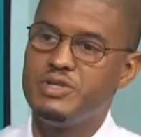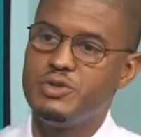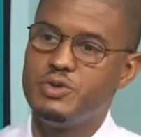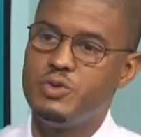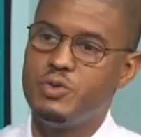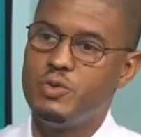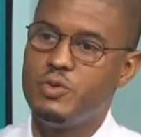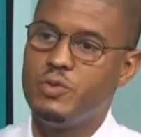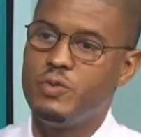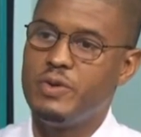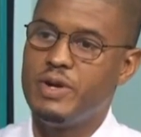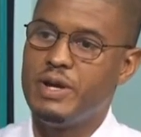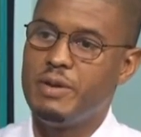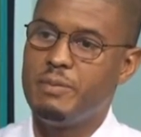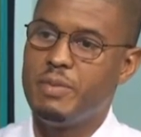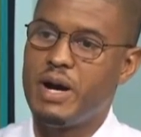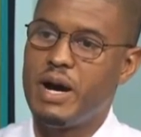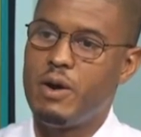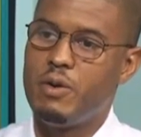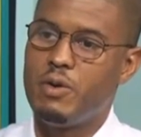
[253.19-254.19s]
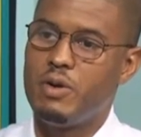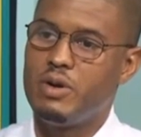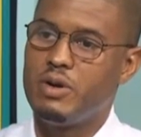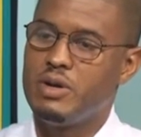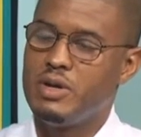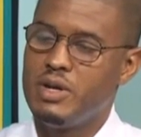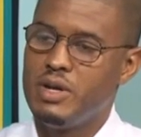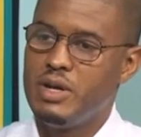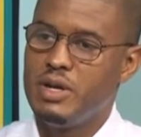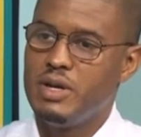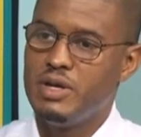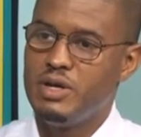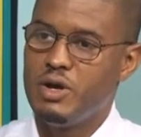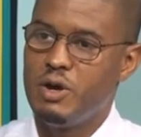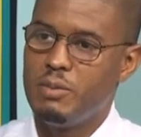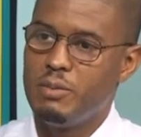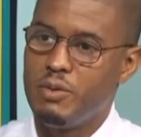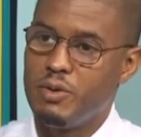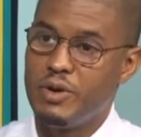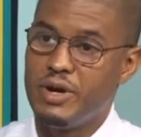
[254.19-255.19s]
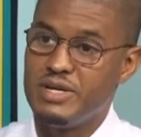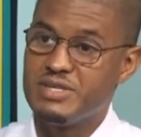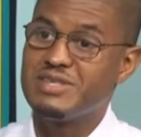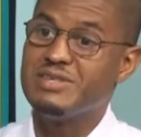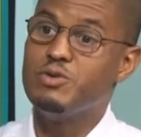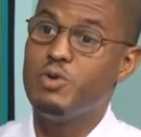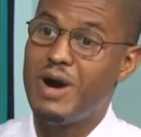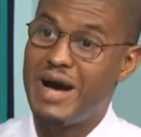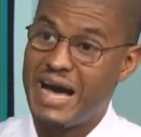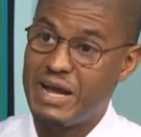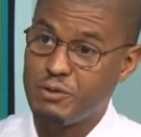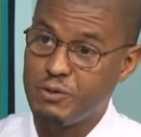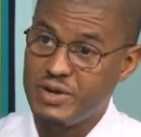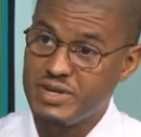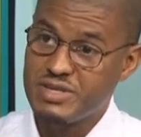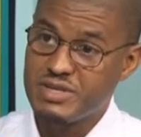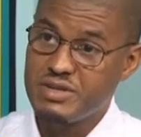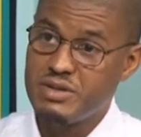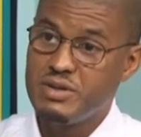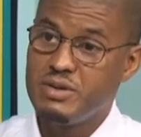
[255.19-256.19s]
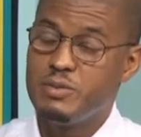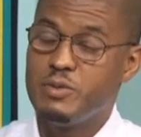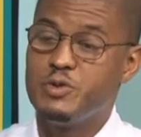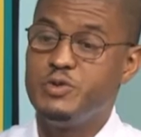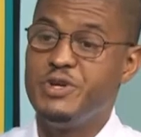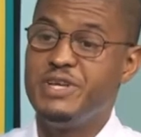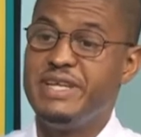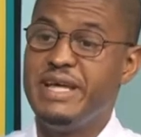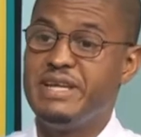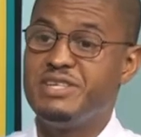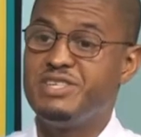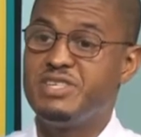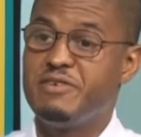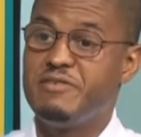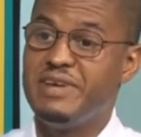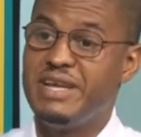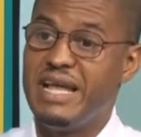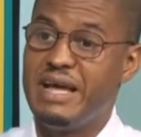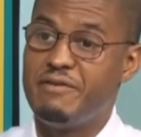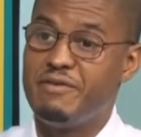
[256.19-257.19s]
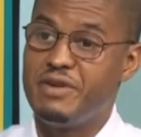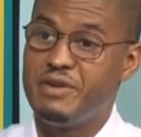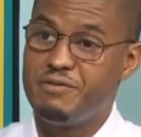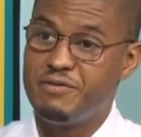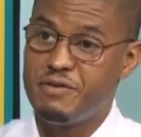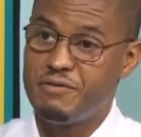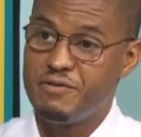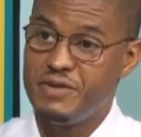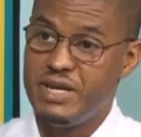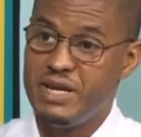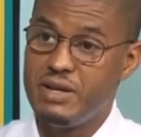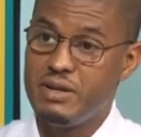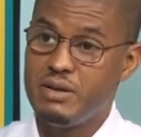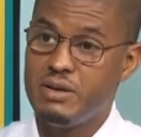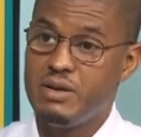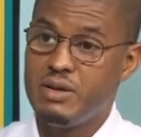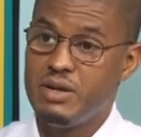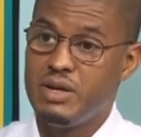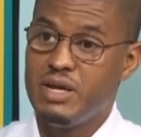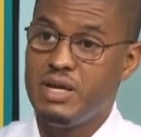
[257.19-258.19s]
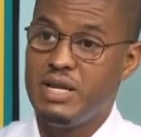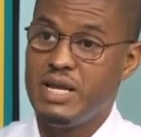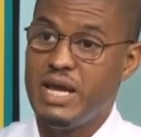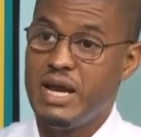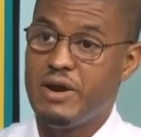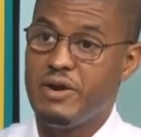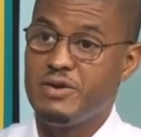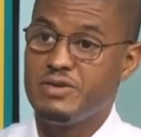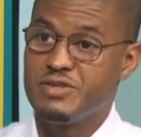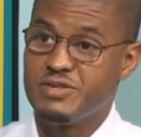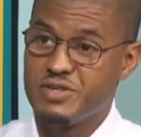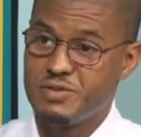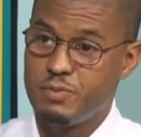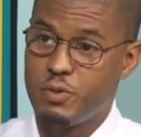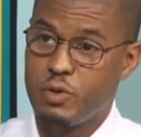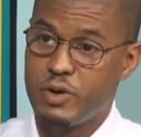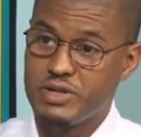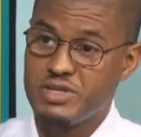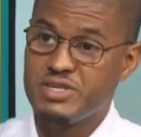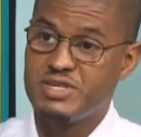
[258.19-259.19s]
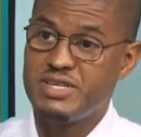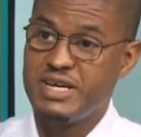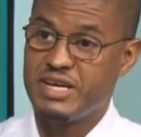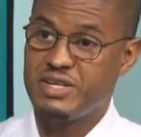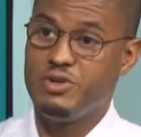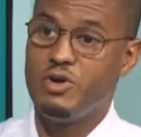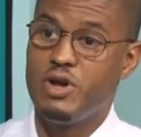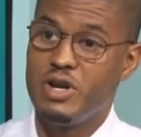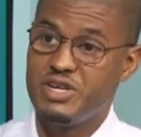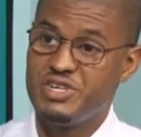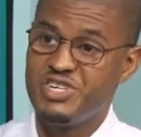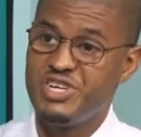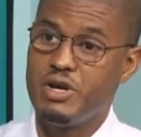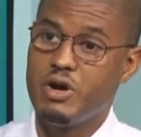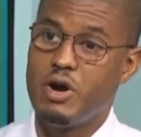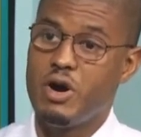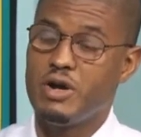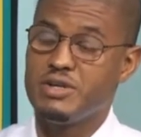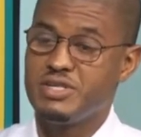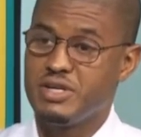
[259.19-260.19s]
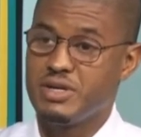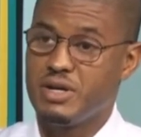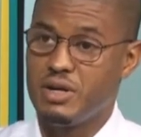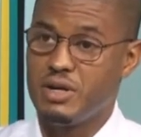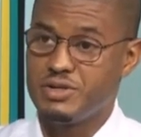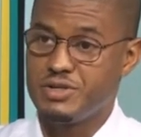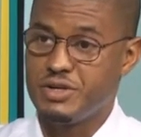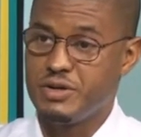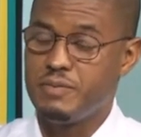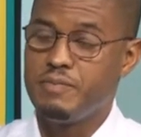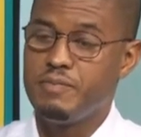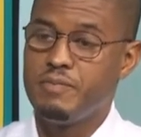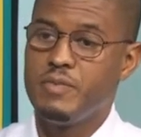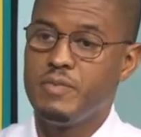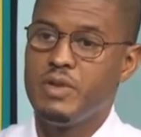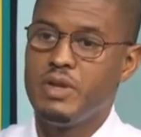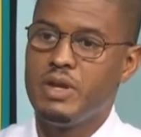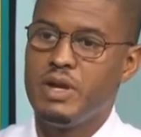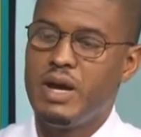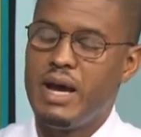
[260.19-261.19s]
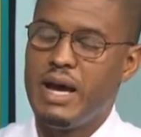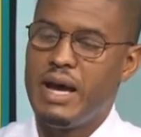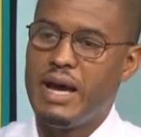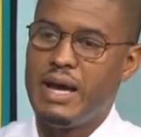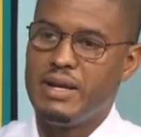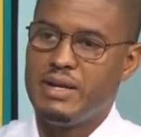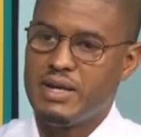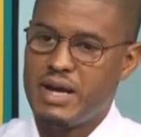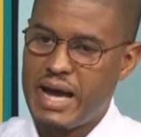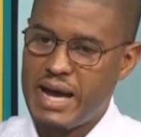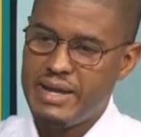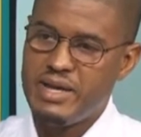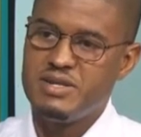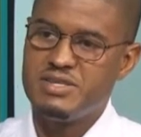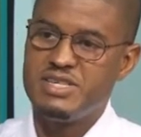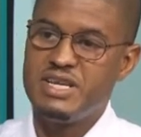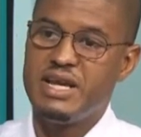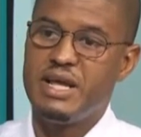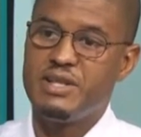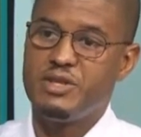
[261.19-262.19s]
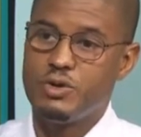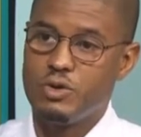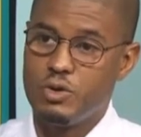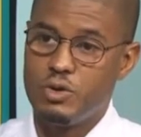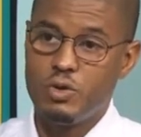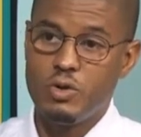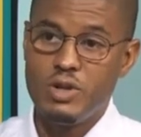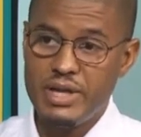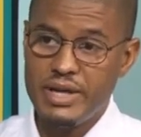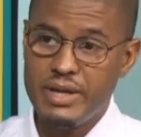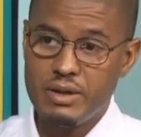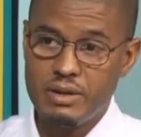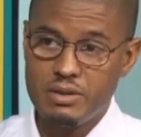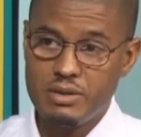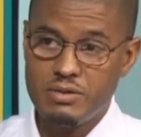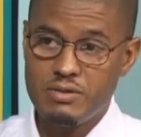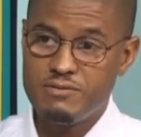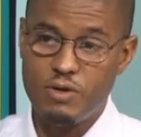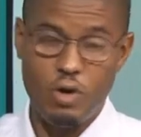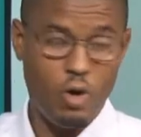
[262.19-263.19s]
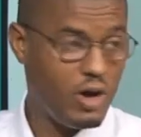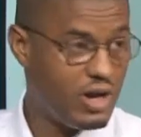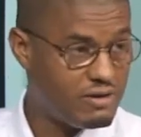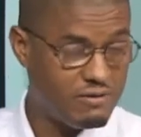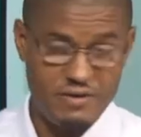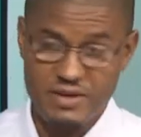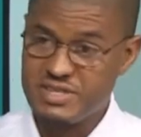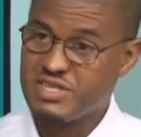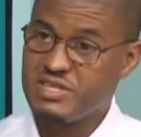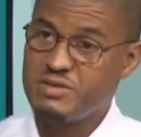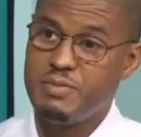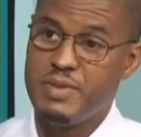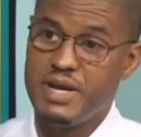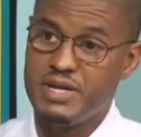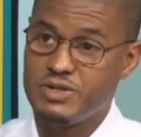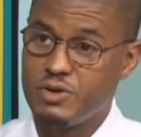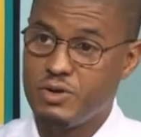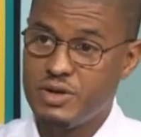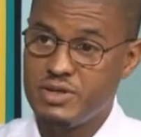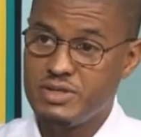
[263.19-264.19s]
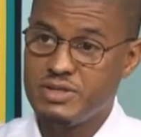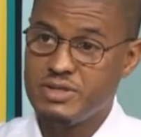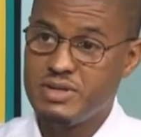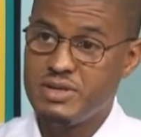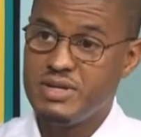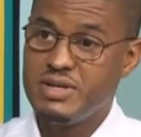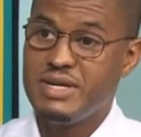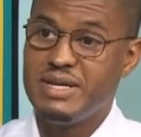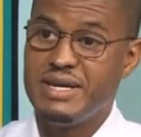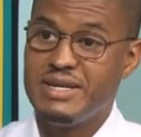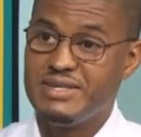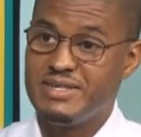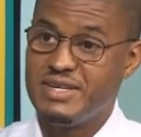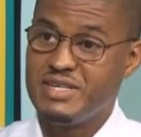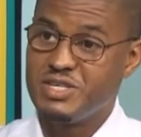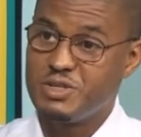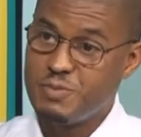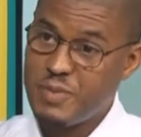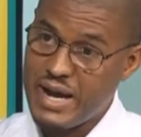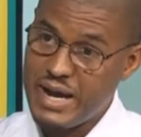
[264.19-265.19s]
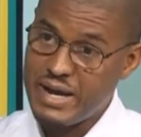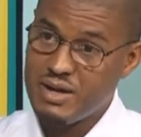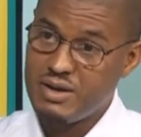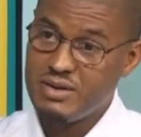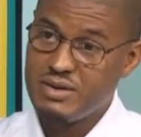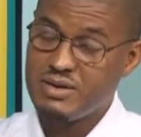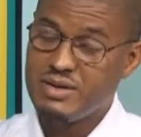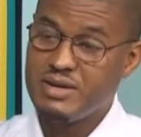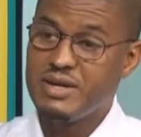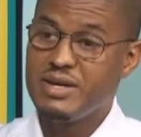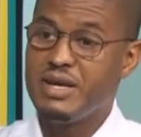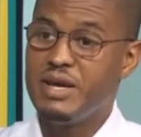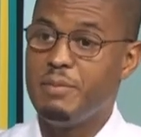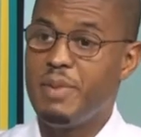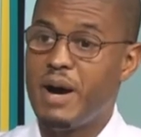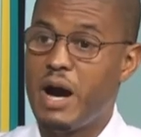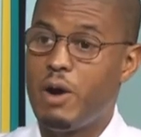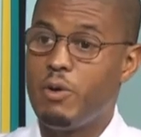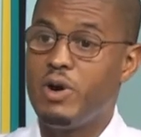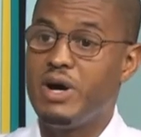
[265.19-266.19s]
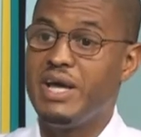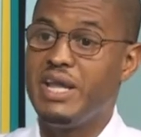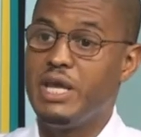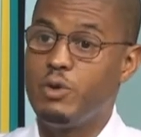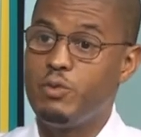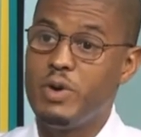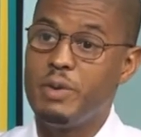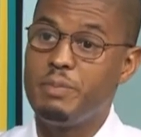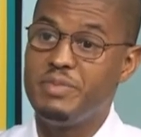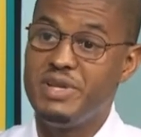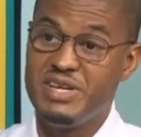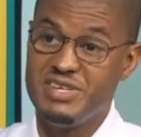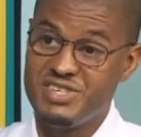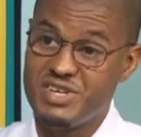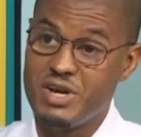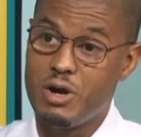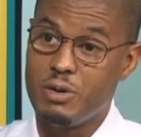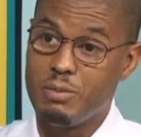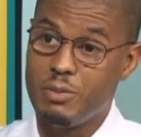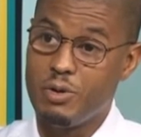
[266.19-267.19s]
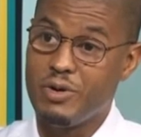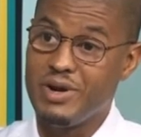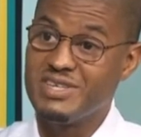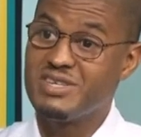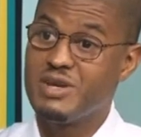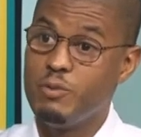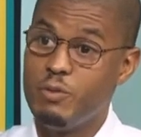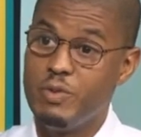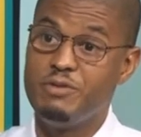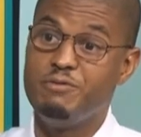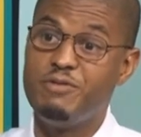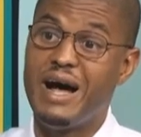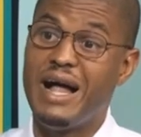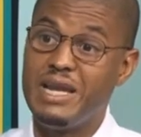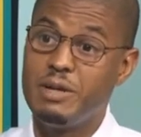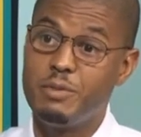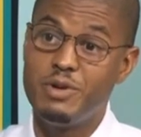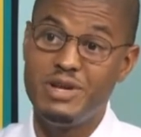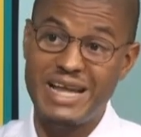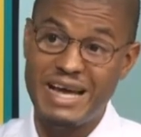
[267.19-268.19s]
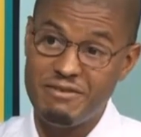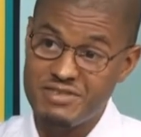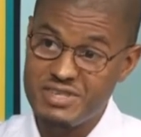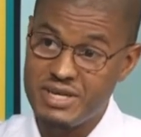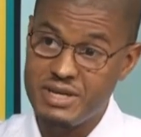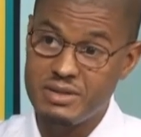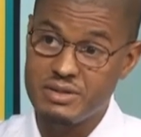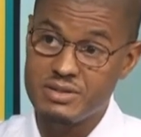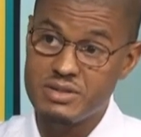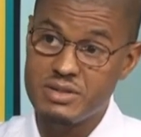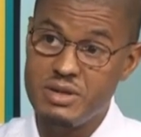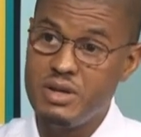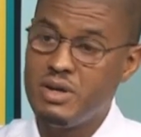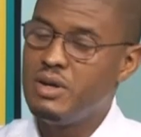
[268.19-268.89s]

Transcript: to empower young boys who are at risk between the ages of 11 to 15 in the areas of sports, technology, arts, and culture. And I can say that the goal here for all of us as mentors is to inspire, empower, and equip these young boys with valuable life skills.